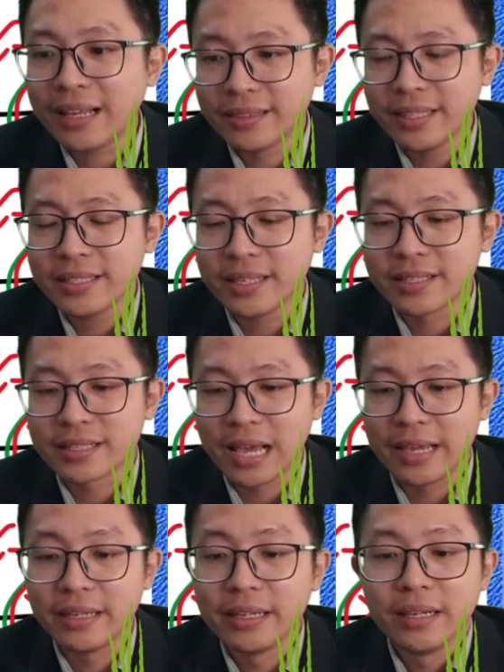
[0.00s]
This is
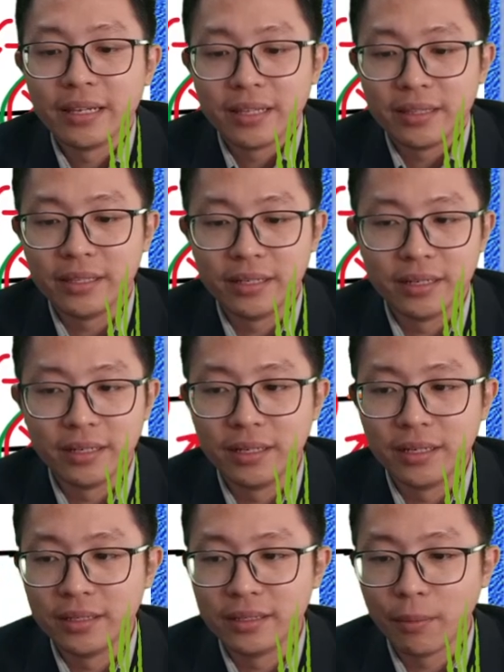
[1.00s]
like
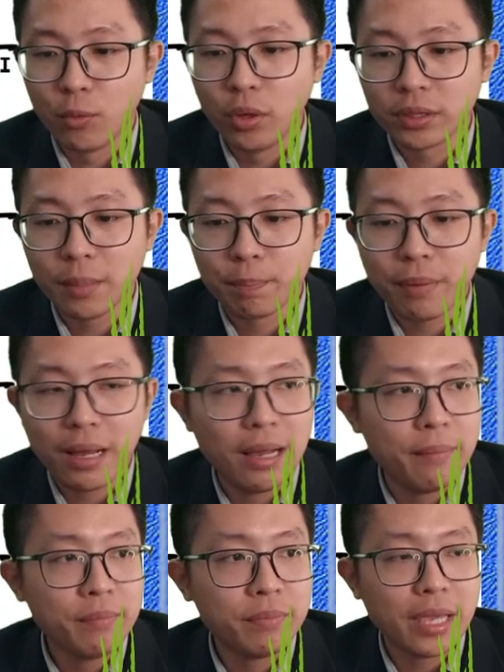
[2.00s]
the water
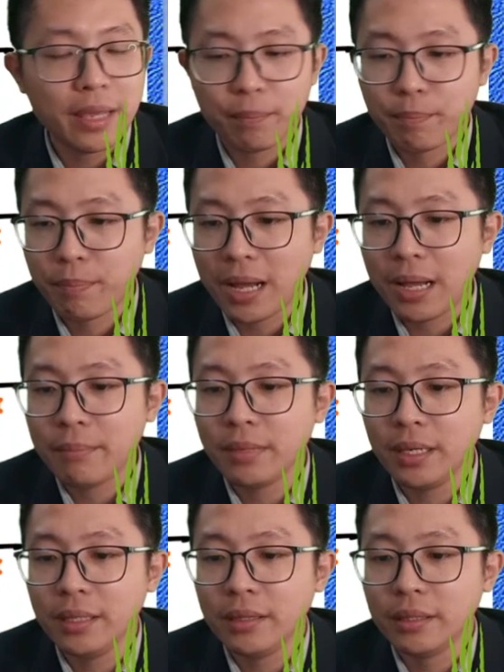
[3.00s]
pump that pump
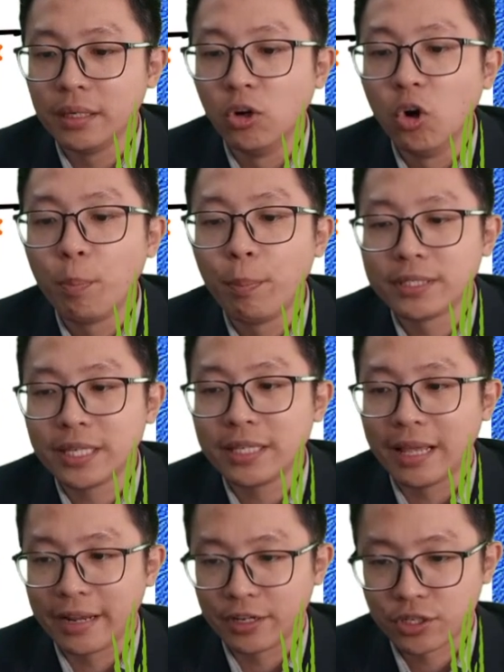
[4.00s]
in the opposite
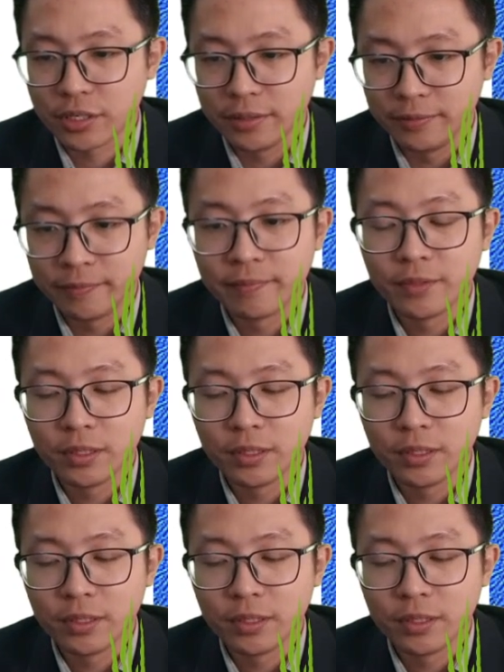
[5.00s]
direction,